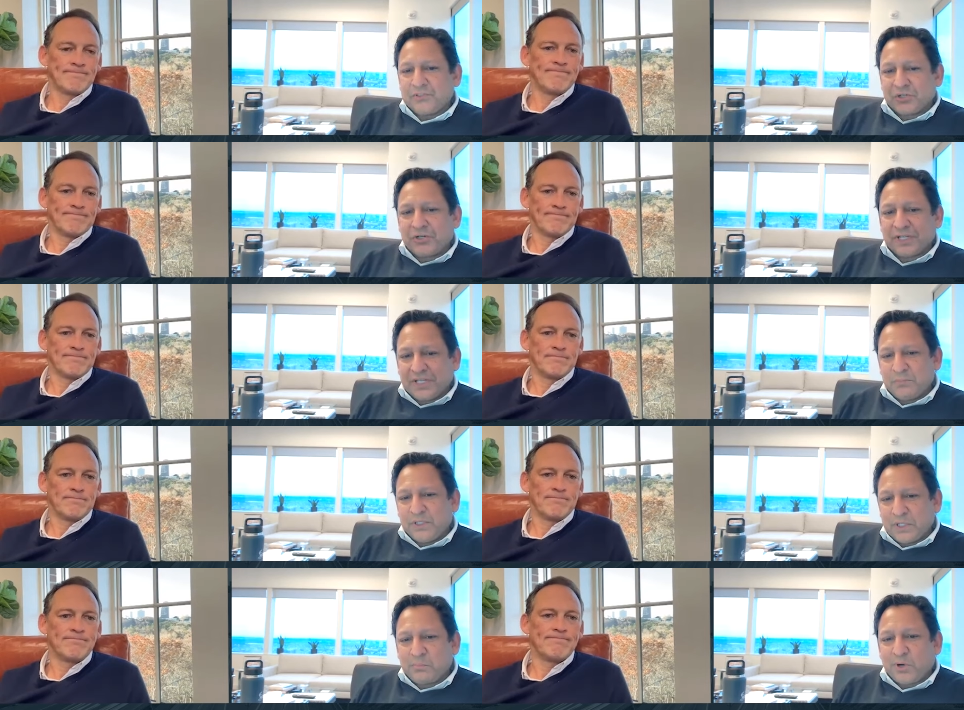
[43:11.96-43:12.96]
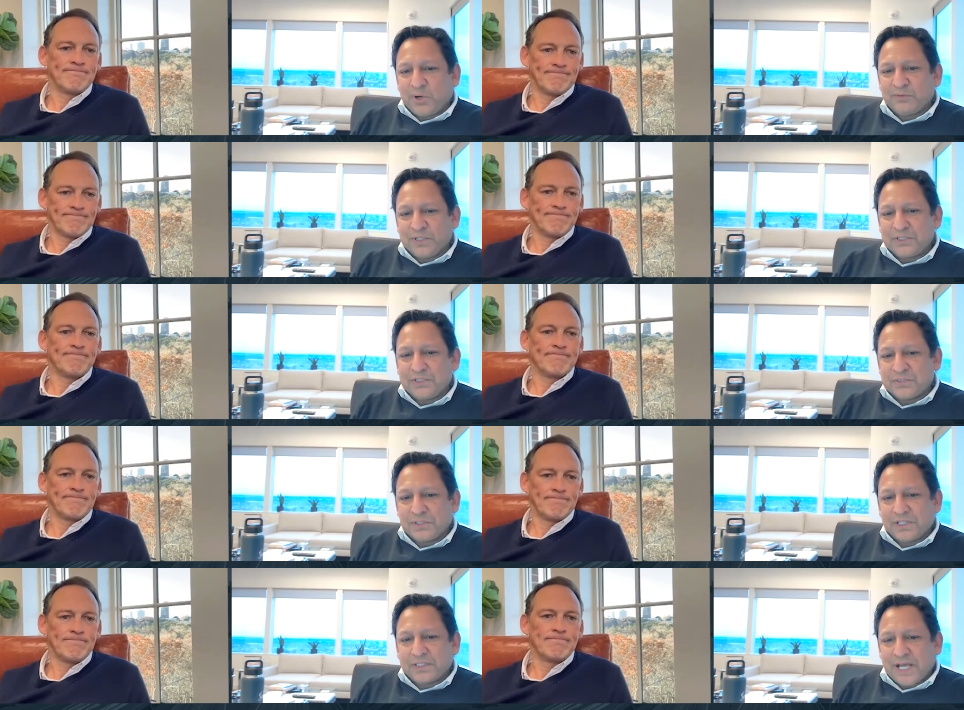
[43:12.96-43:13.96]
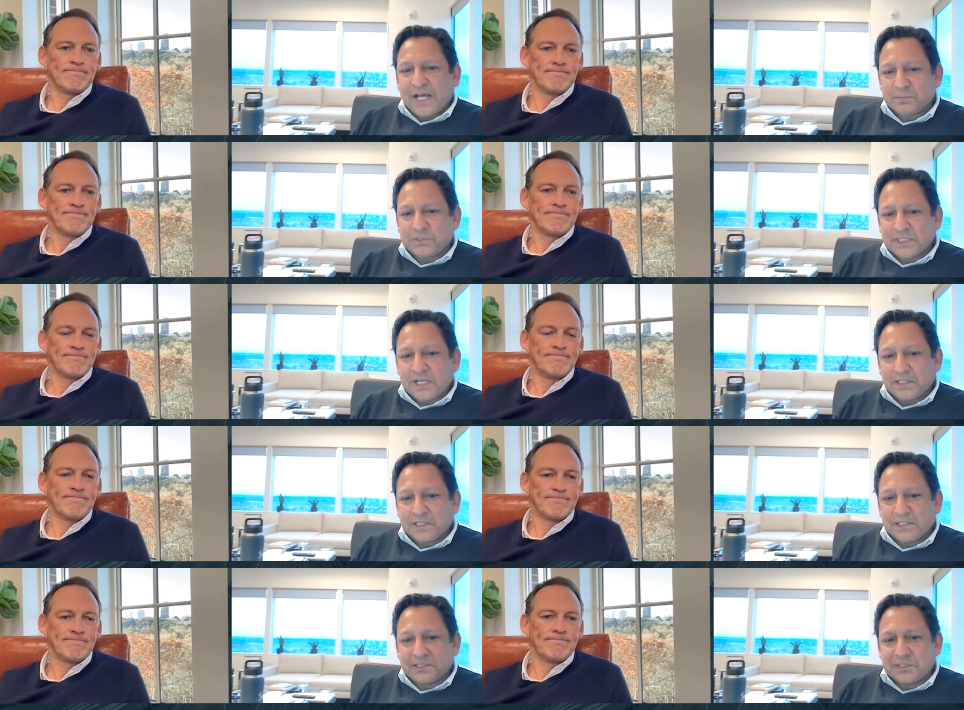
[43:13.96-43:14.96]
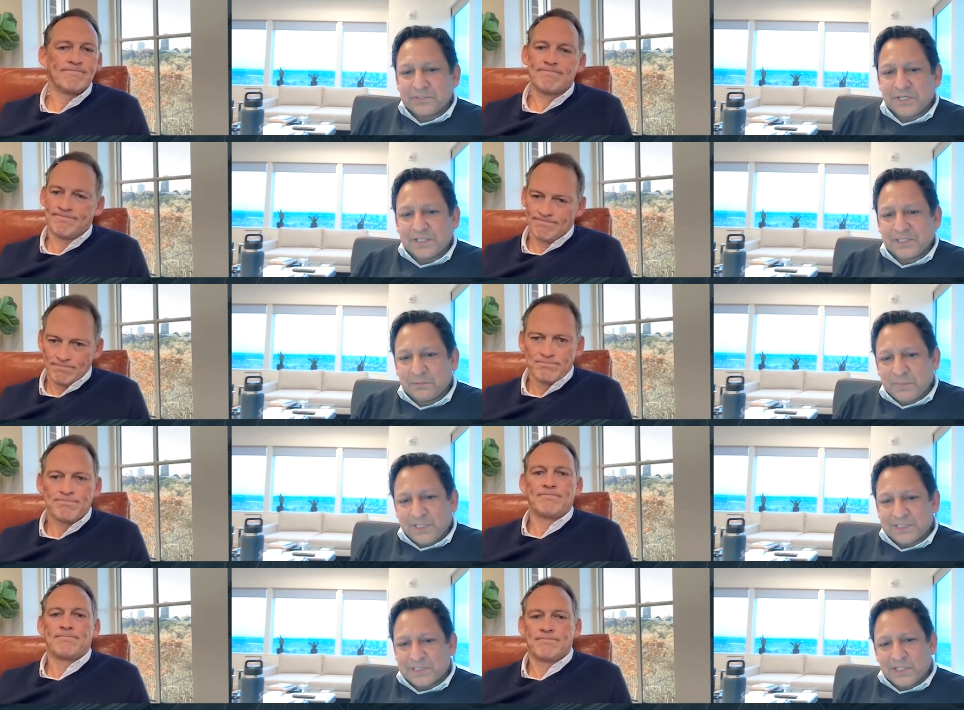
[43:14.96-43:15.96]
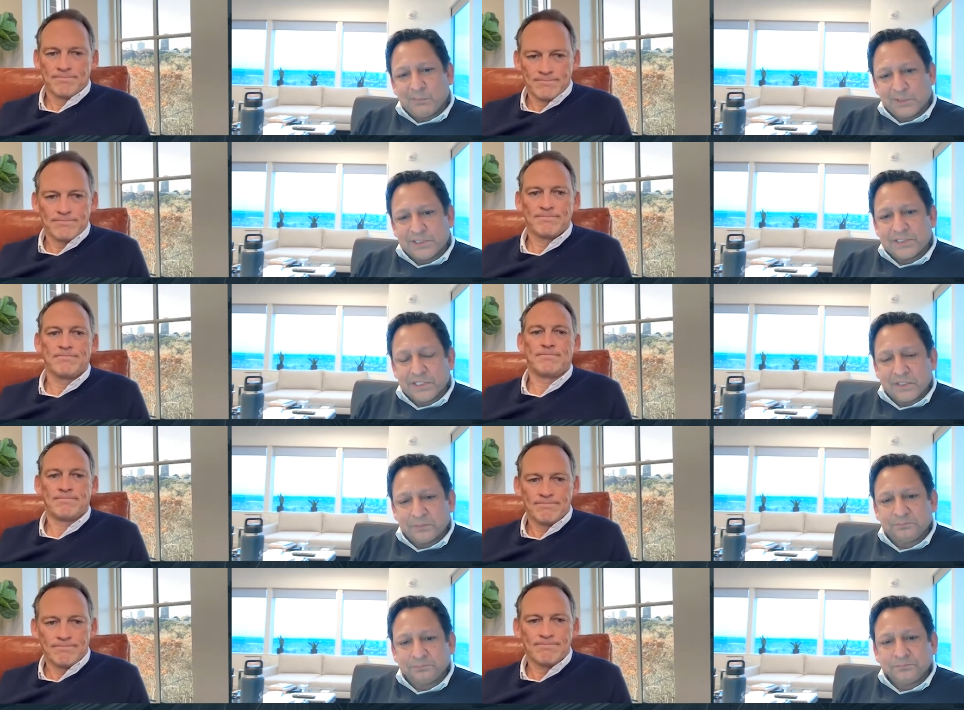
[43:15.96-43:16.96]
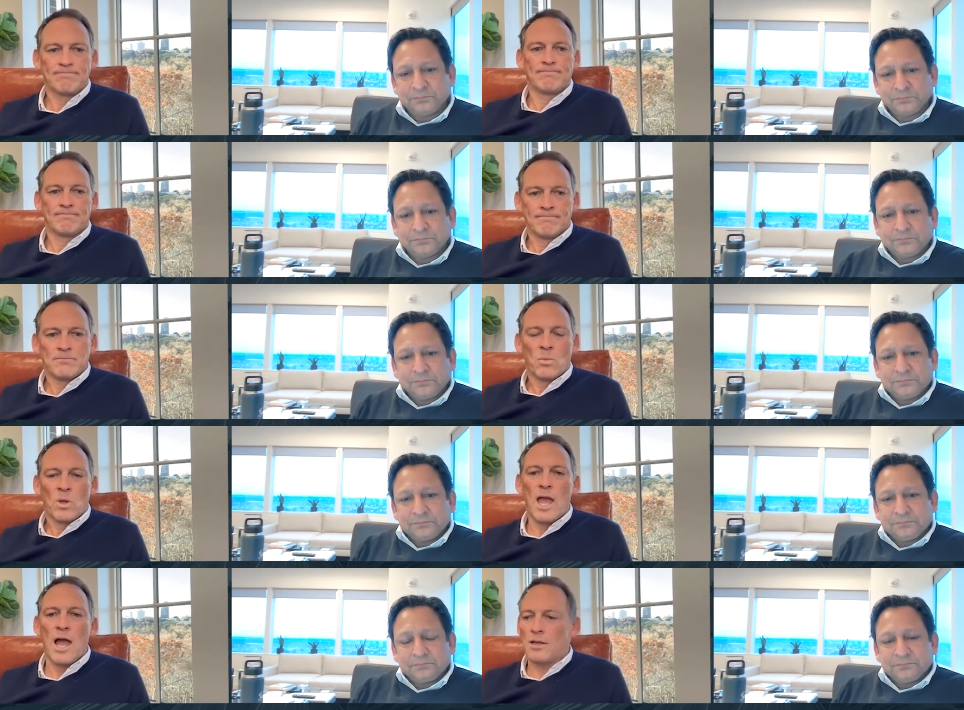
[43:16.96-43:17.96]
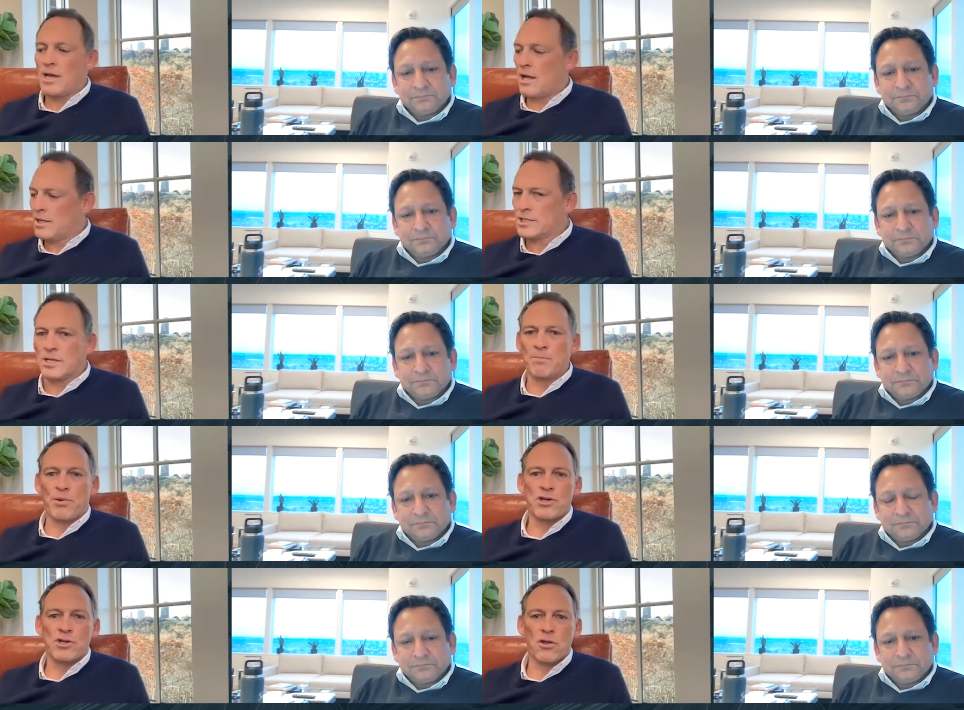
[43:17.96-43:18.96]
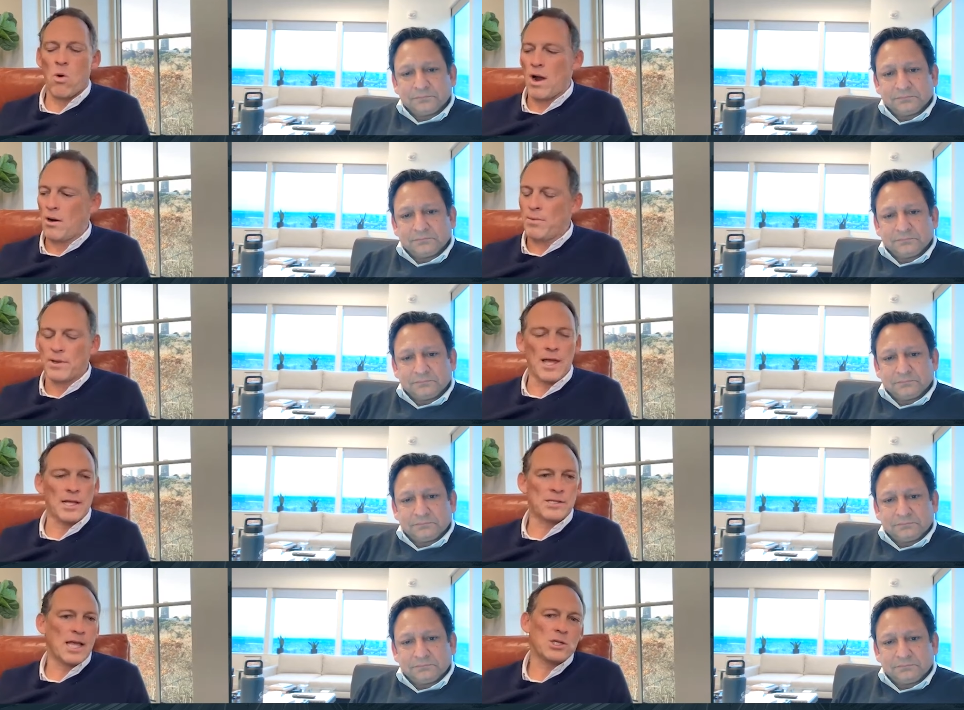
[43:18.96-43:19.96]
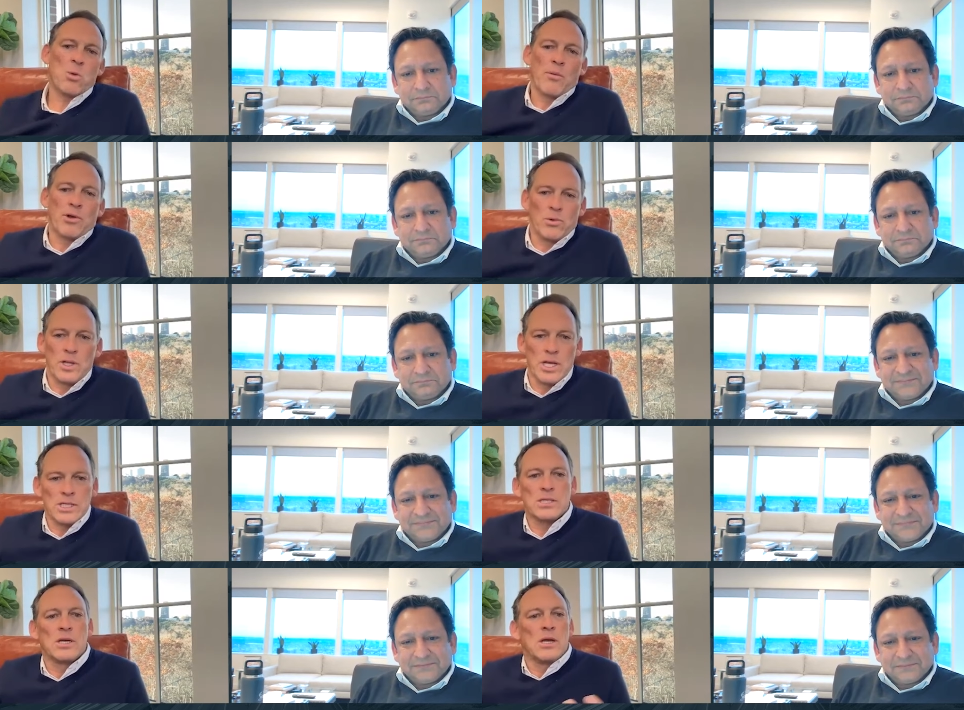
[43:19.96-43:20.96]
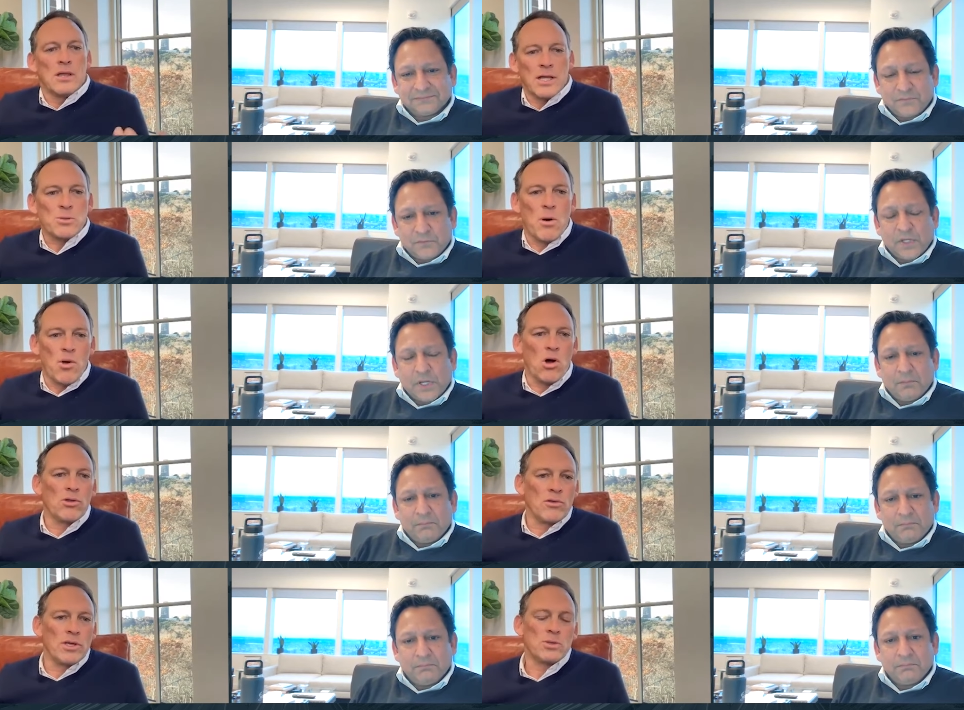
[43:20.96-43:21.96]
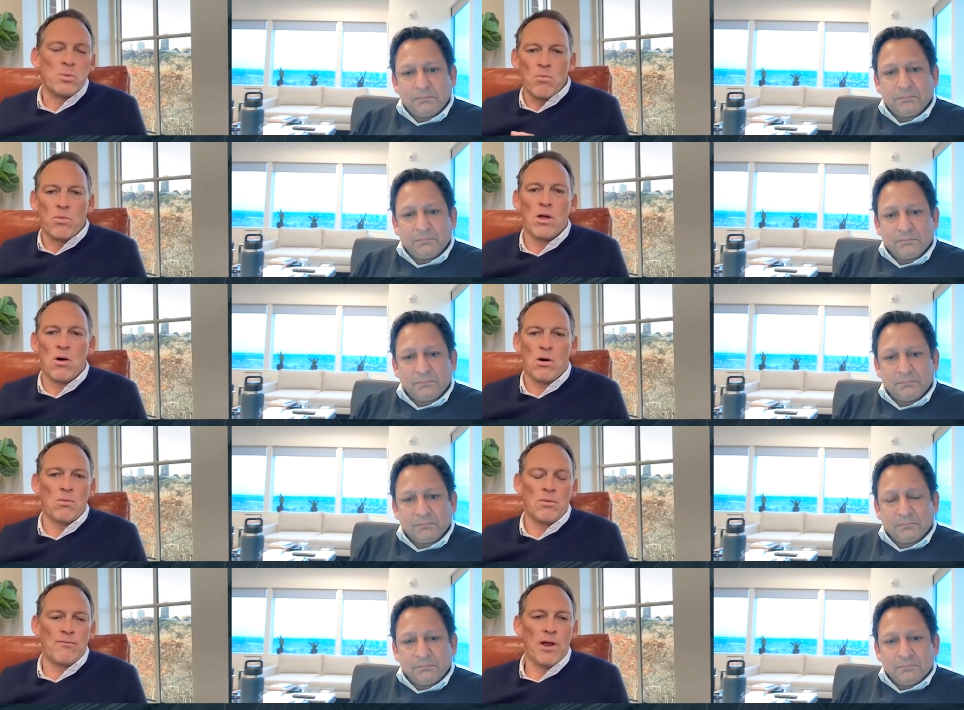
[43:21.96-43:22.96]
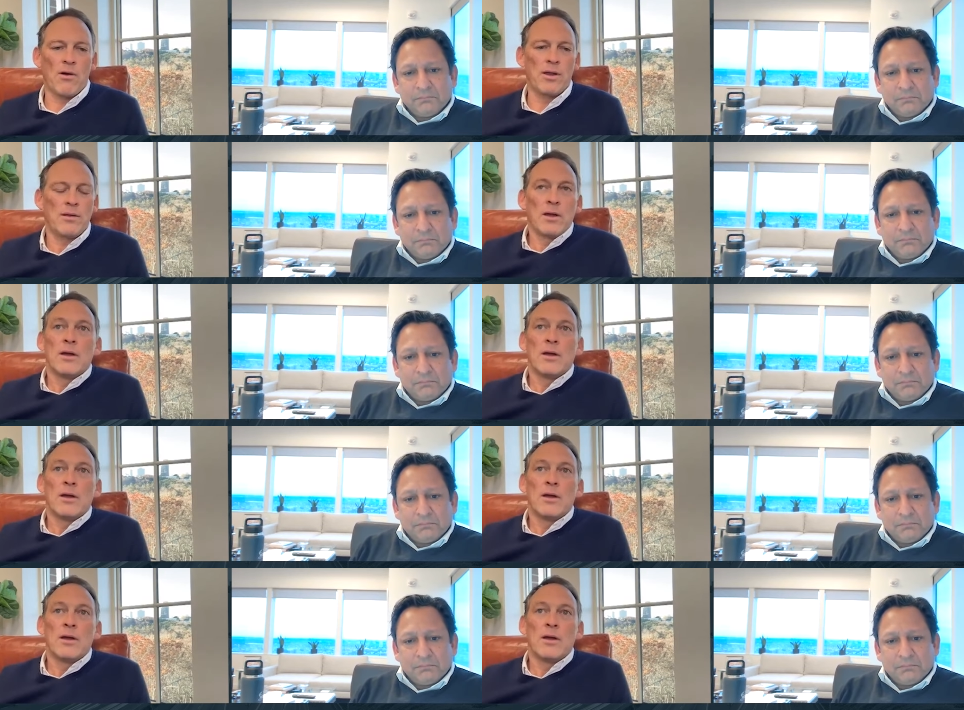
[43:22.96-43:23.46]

Speaker 1: journey. And being a part of an industry like the hospitality industry, I think, makes it doubly so.
Speaker 2: Yeah, uh, listen, preaching to the choir, but that that's why we're doing this. That's why we all do this. We we all we very